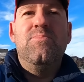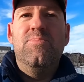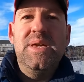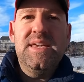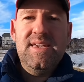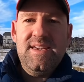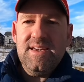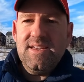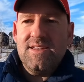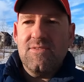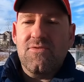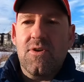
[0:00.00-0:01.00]
B
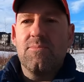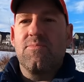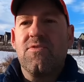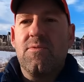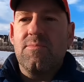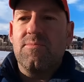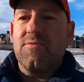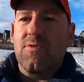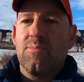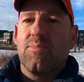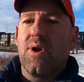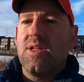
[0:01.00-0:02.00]
for from for
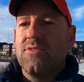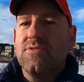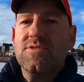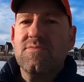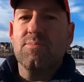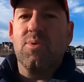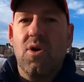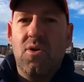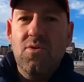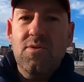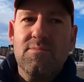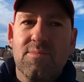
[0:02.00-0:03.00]
brothers,
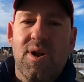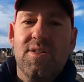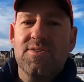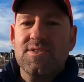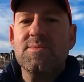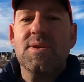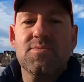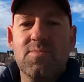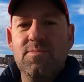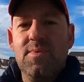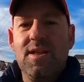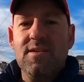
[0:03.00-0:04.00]
bro, brother. Sometimes
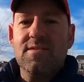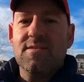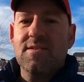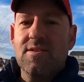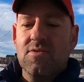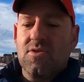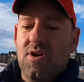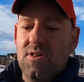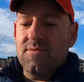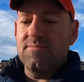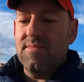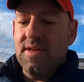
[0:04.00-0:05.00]
men, you know, call
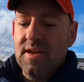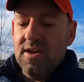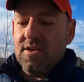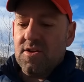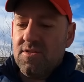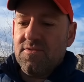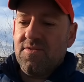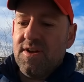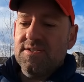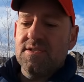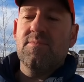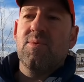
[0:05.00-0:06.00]
them call their
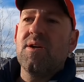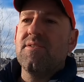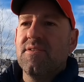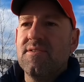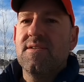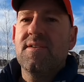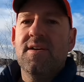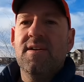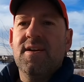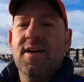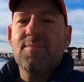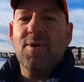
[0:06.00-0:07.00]
friends their brother.
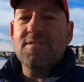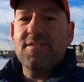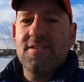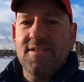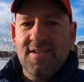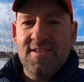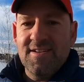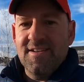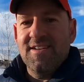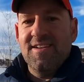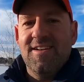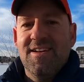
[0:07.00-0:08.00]
Hey, brother.
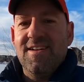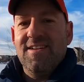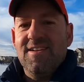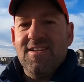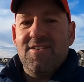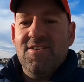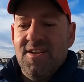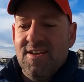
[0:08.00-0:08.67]
You know.